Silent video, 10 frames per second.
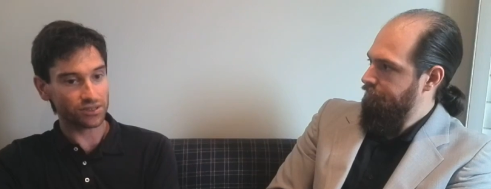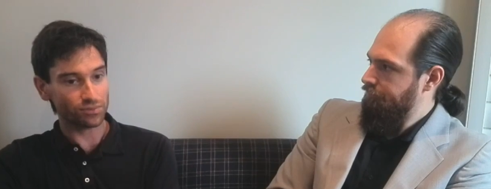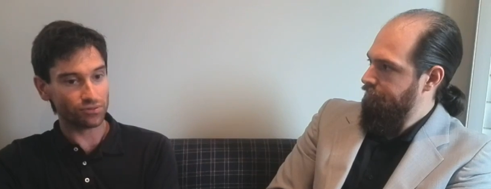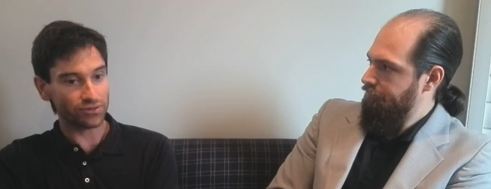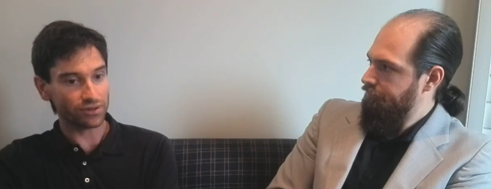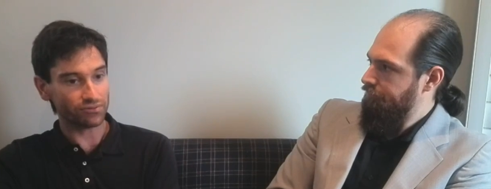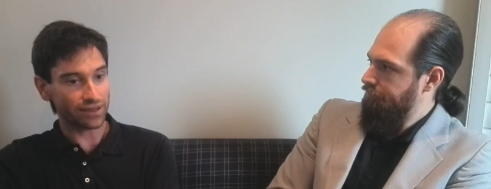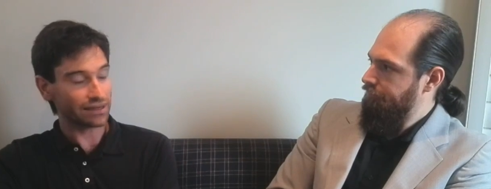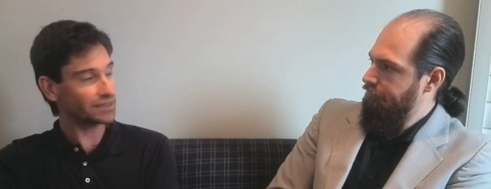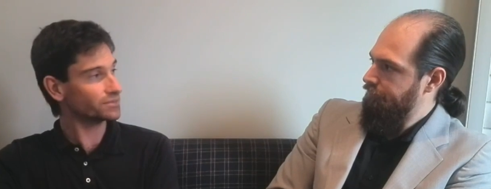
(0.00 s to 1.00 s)
Speaker 1: to prevent
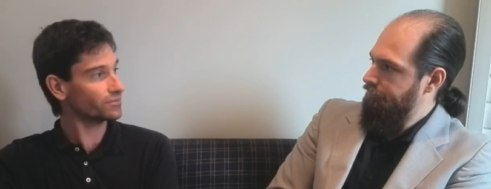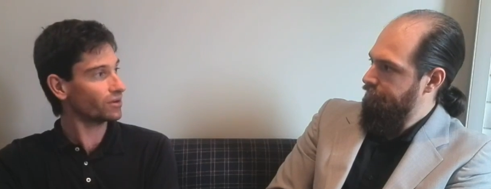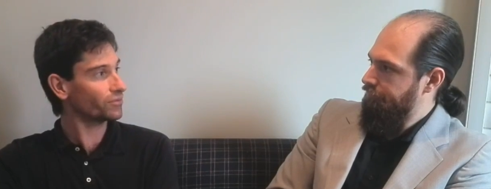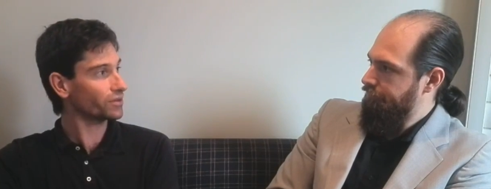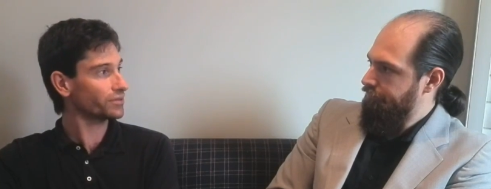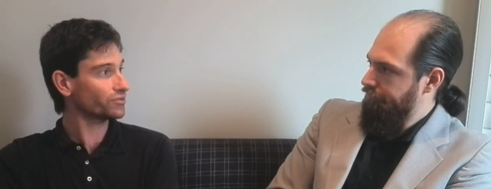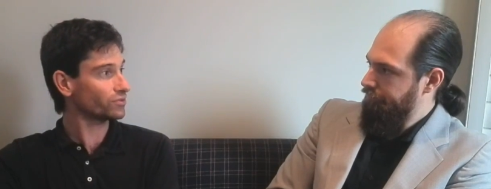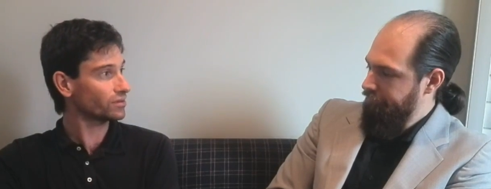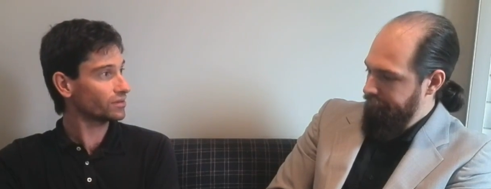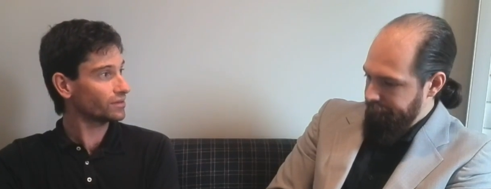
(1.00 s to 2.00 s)
vandalism of the cathedral.
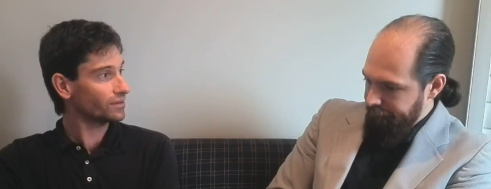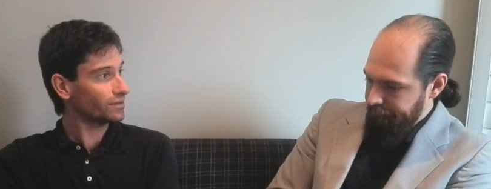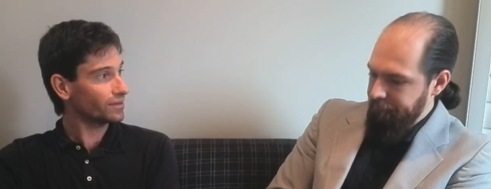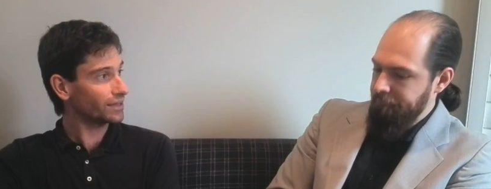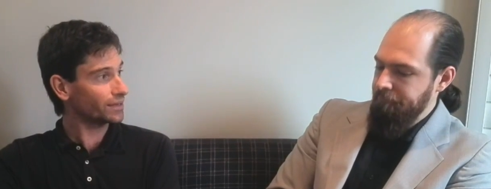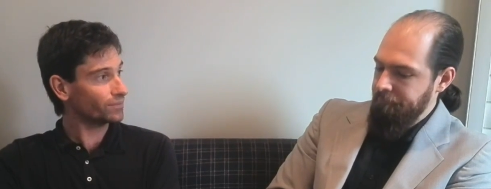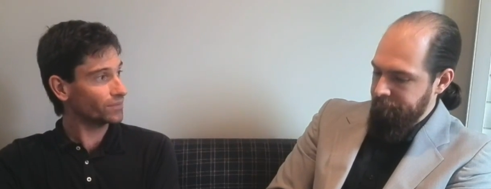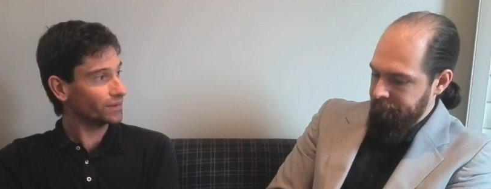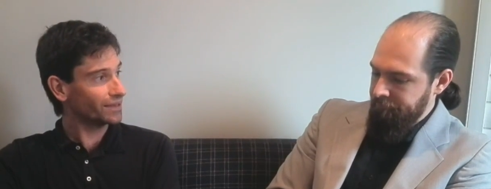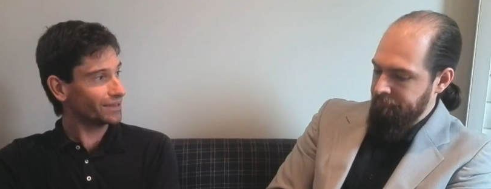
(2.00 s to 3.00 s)
Um,
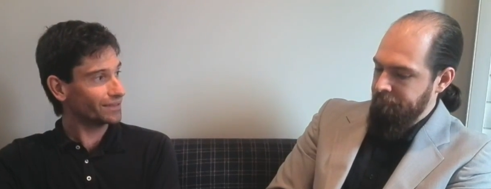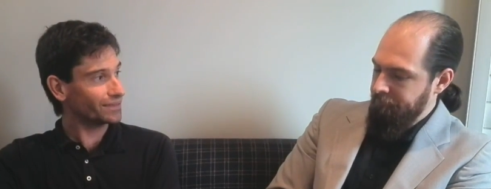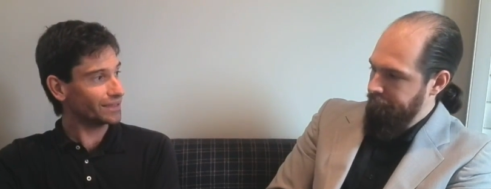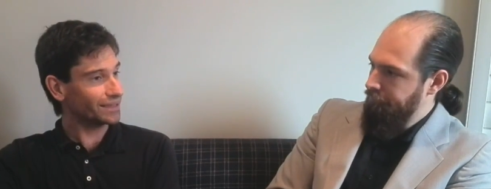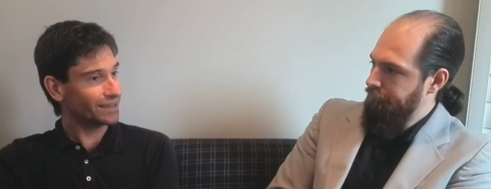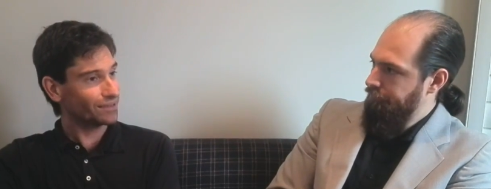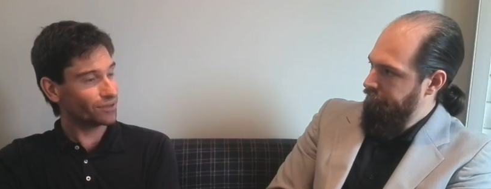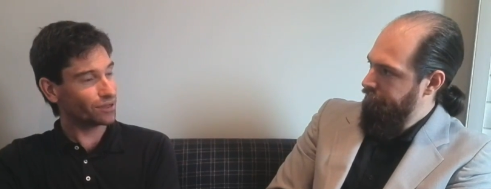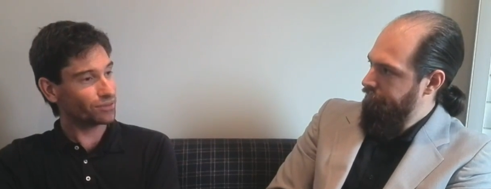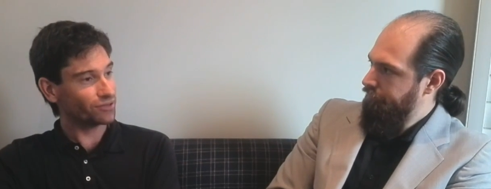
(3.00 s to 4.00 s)
the,
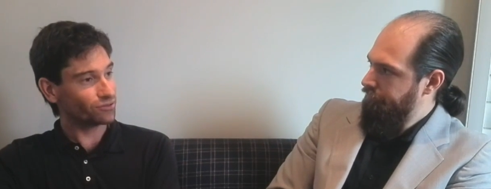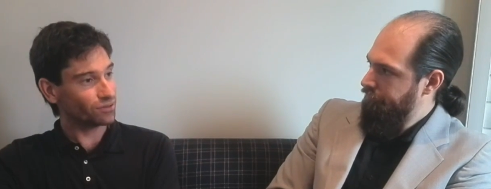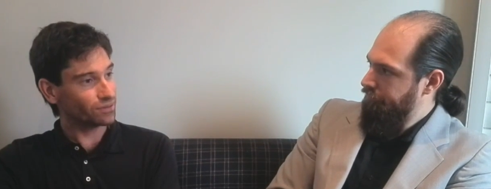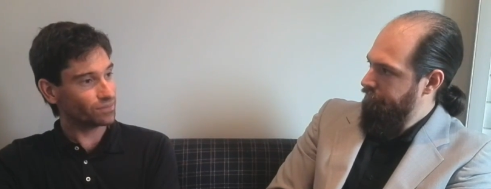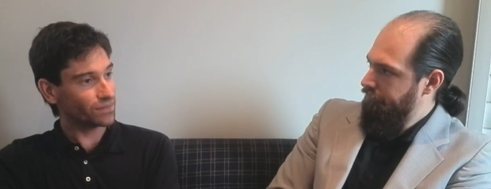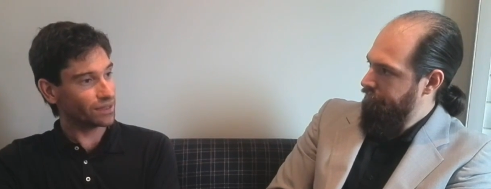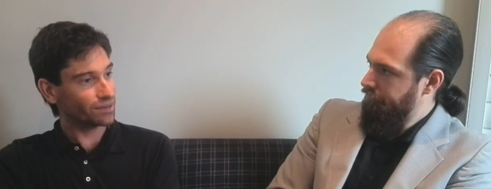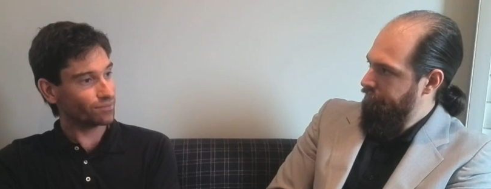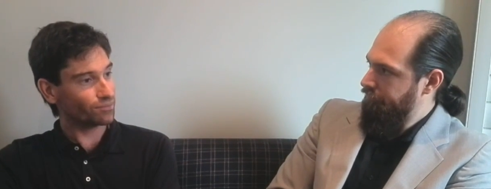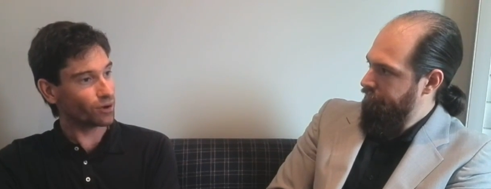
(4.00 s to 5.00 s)
the, cathedral um,
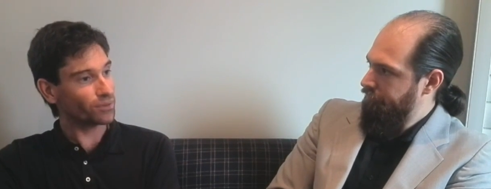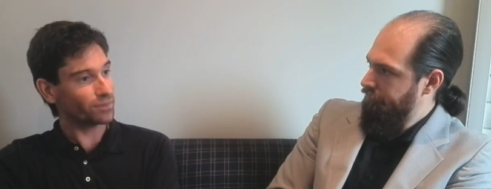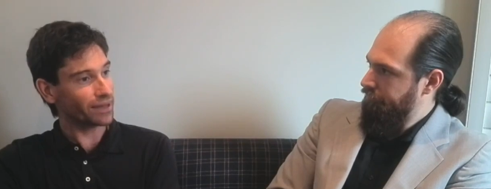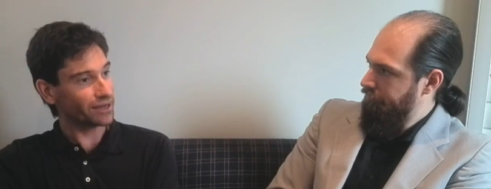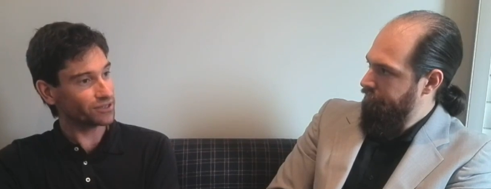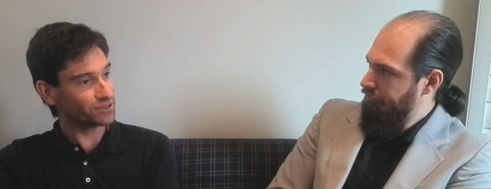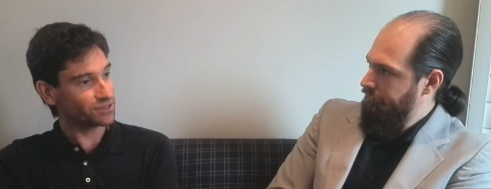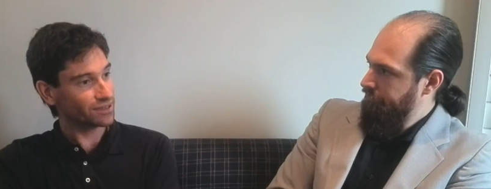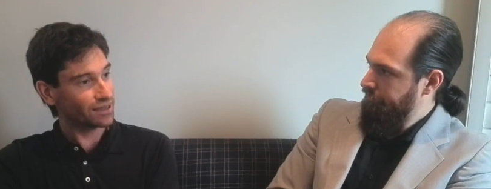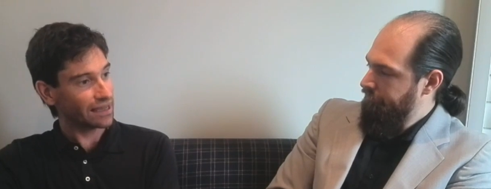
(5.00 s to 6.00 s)
property
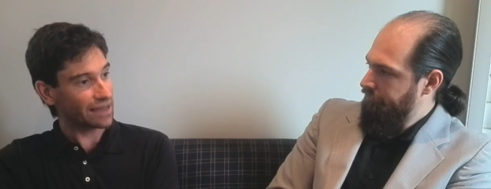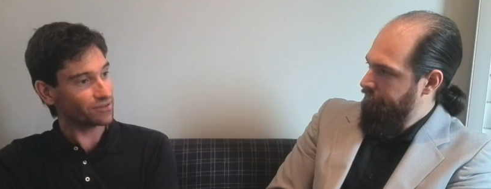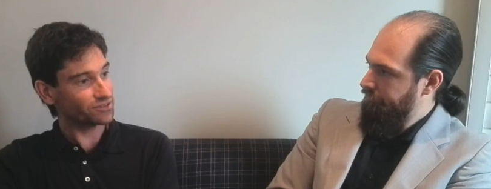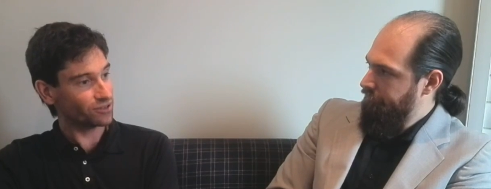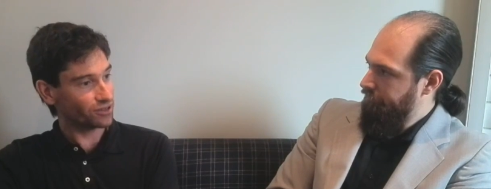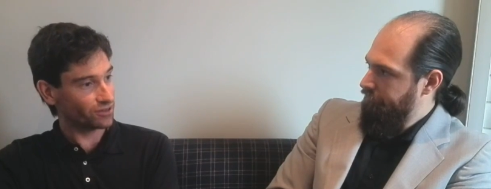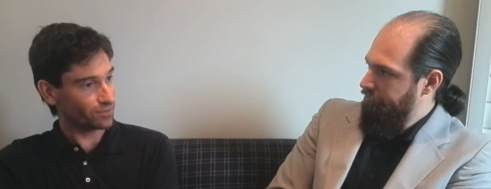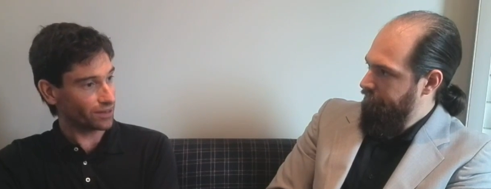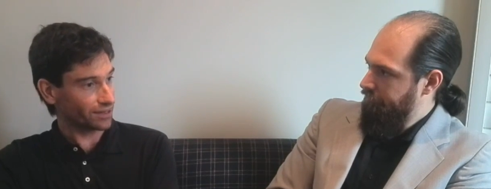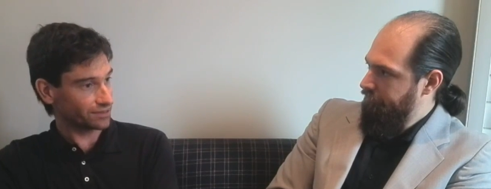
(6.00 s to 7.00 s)
managers have asserted in the
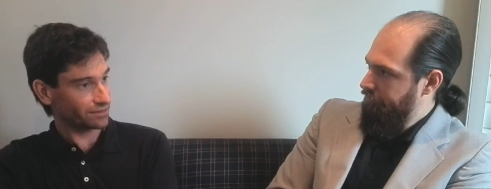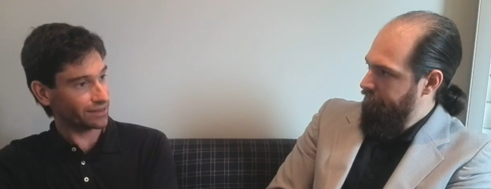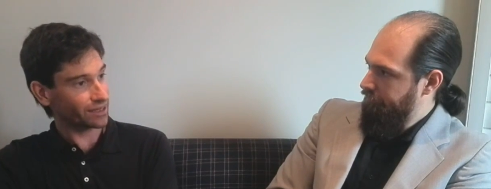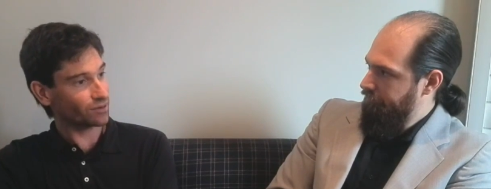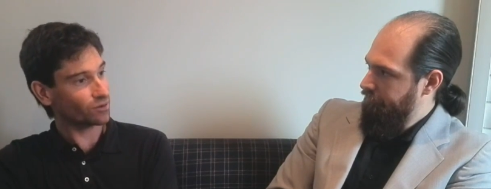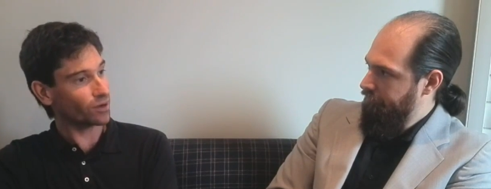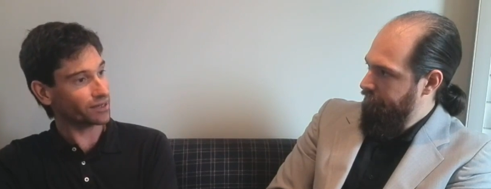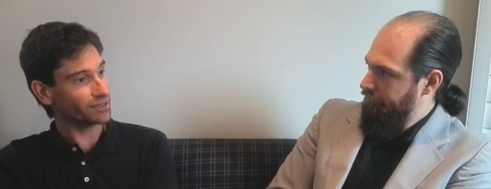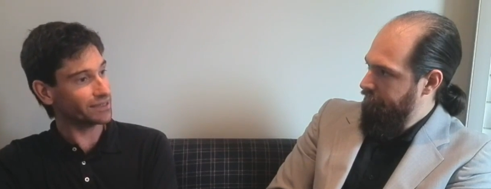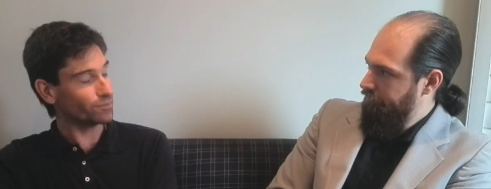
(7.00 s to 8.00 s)
past that they're quite
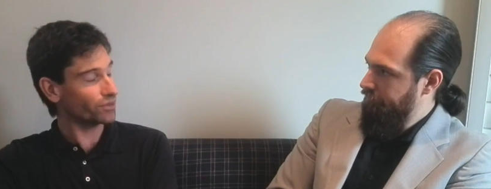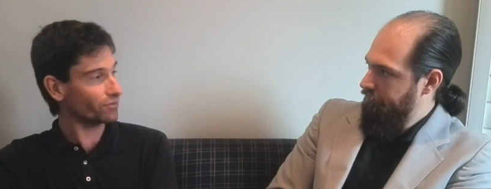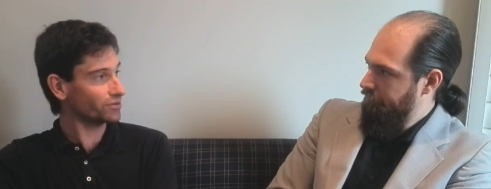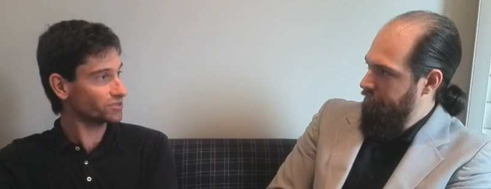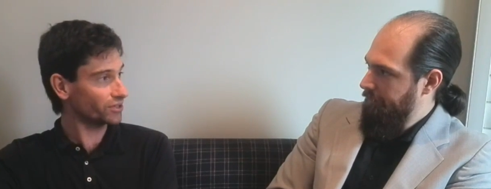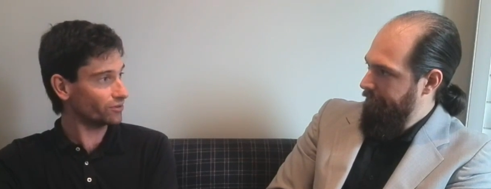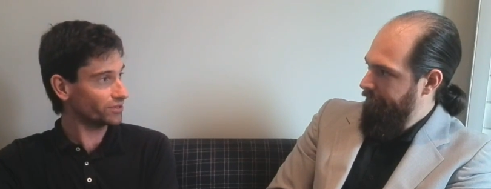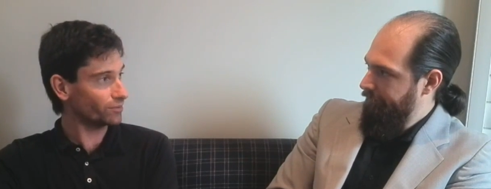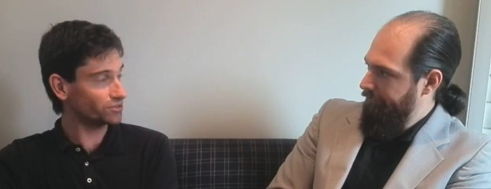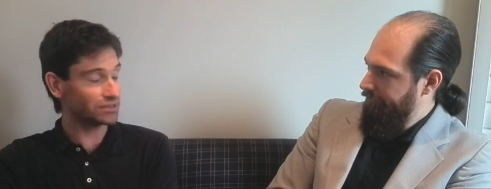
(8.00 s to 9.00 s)
content with their own security,
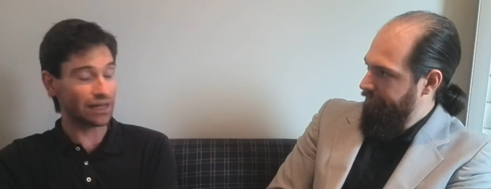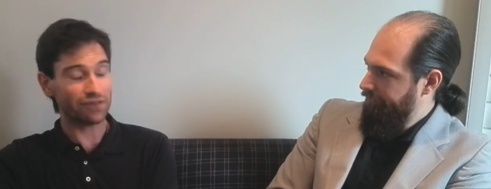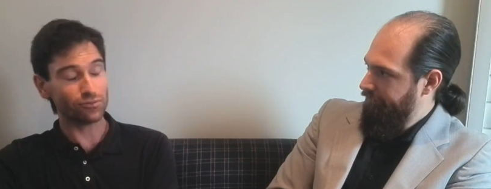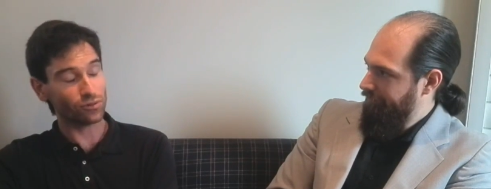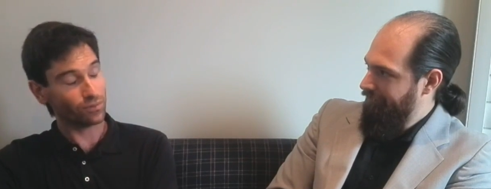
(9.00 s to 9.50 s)
which is laughable.